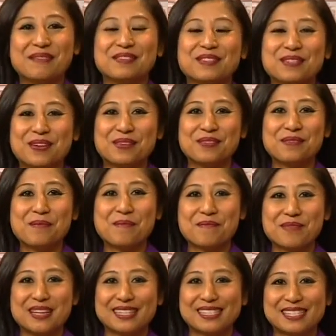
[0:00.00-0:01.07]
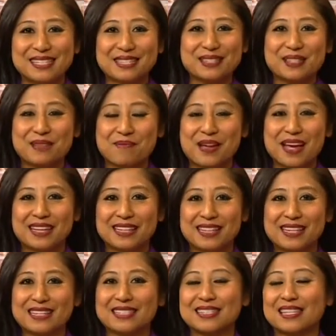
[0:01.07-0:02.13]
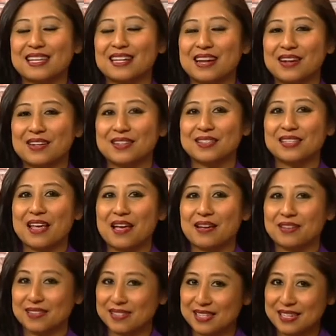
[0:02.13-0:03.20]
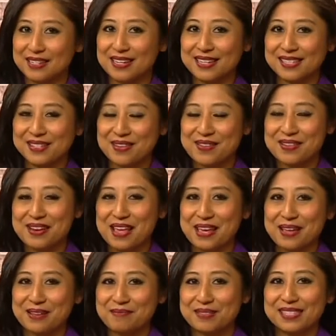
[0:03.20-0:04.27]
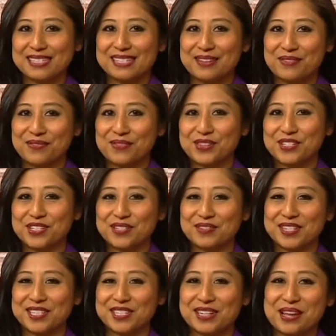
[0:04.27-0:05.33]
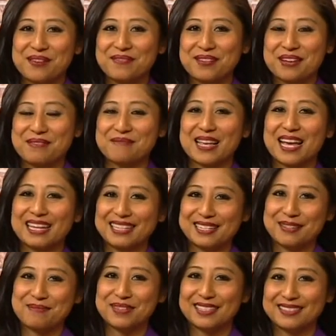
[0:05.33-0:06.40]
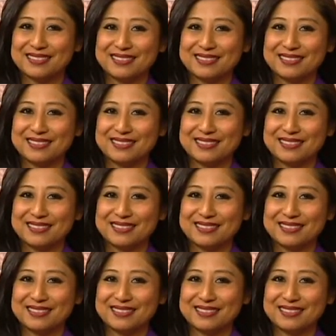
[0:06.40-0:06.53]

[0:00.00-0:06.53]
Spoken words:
Don't miss Into the Badlands. It airs Sundays on AMC. For Generation Now, I'm Kat Aniba.